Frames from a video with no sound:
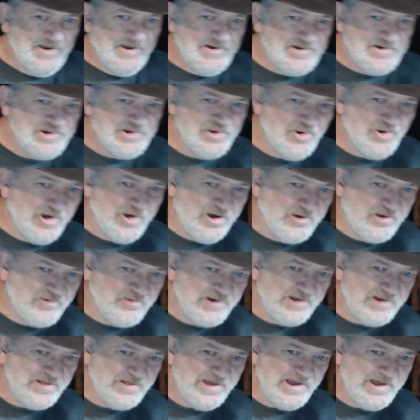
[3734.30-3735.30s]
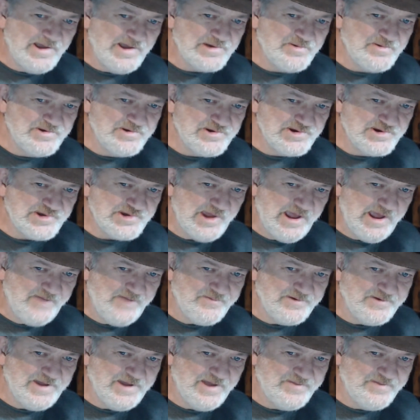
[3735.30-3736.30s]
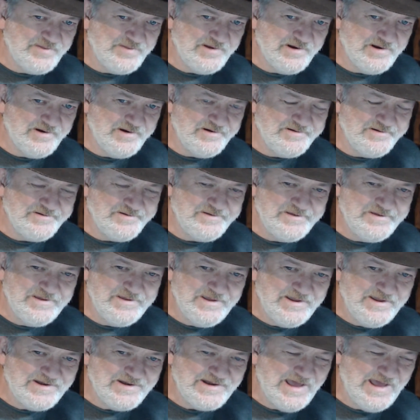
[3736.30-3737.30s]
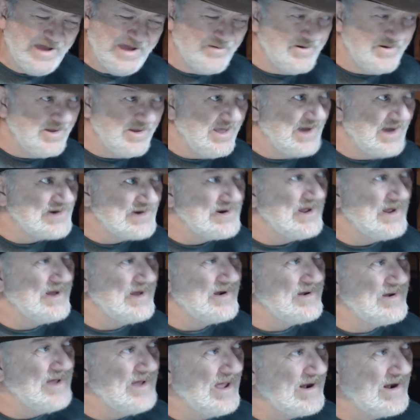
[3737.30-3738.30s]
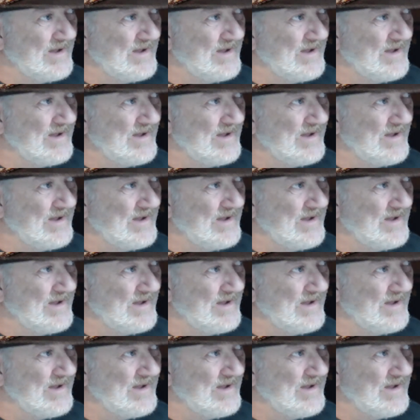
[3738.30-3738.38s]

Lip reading: Do you all realize what just happened out there? Now I realize not